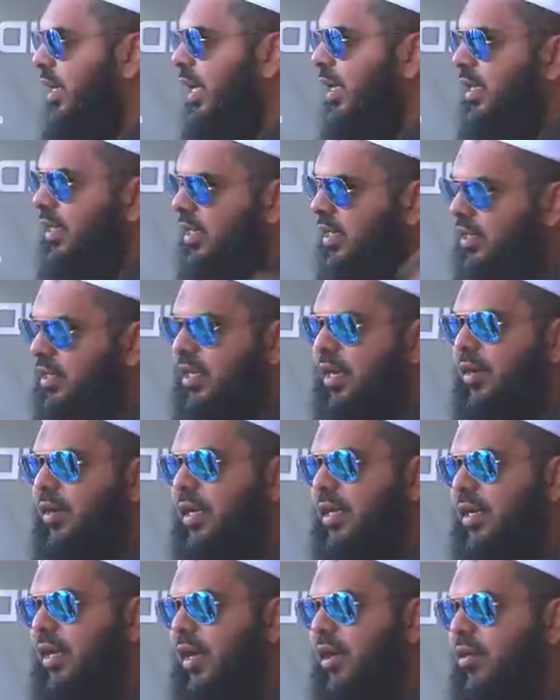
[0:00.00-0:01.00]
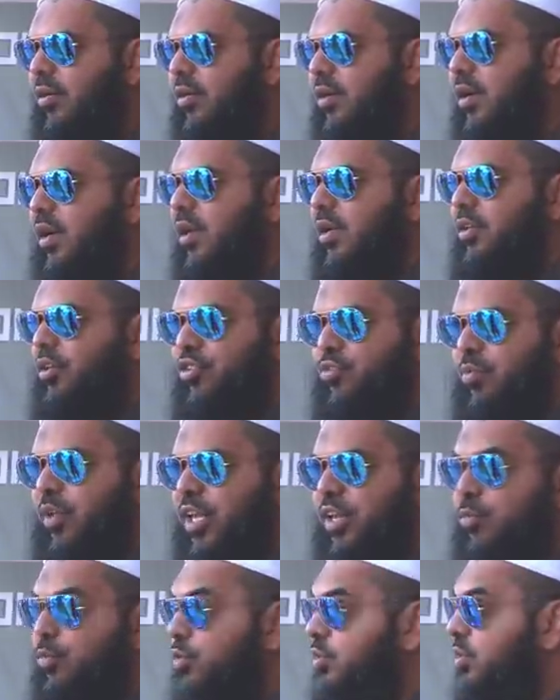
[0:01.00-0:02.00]
Like in India right now, there's
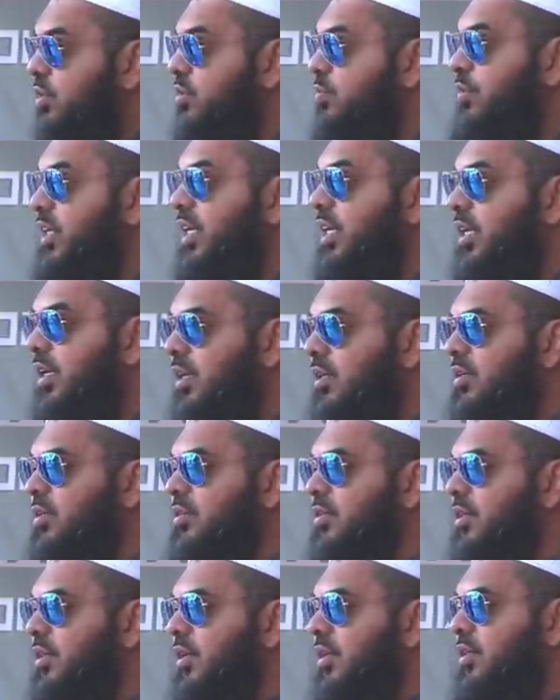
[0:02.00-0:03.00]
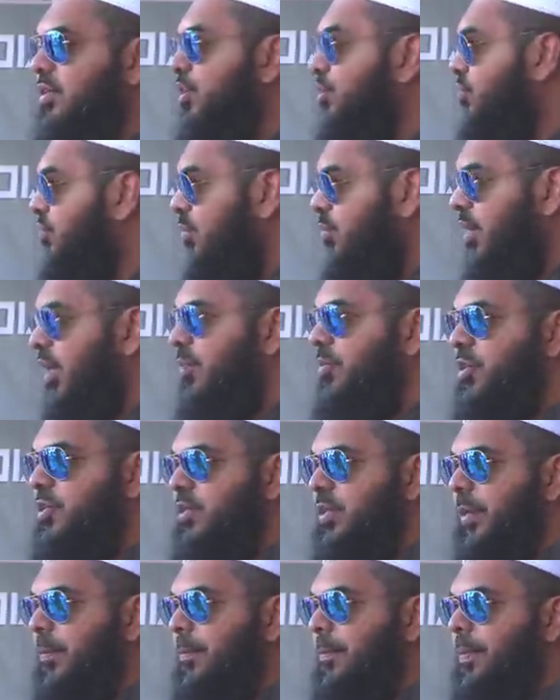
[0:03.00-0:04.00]
many Muslims being killed just for being
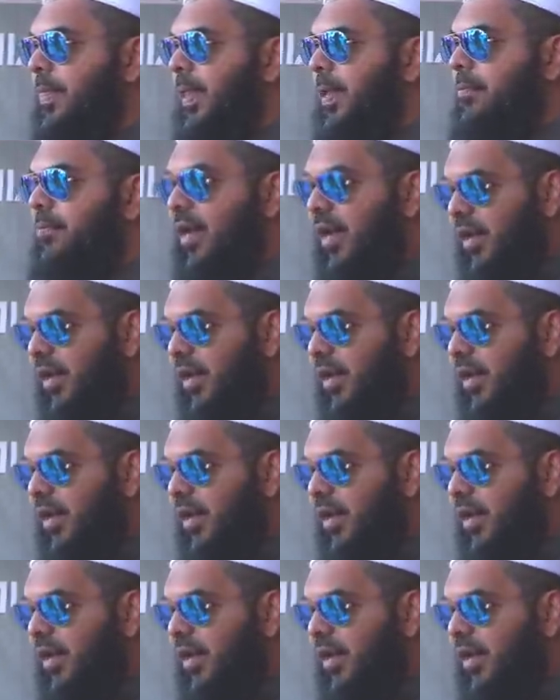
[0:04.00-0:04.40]
Muslim. Mm, yeah.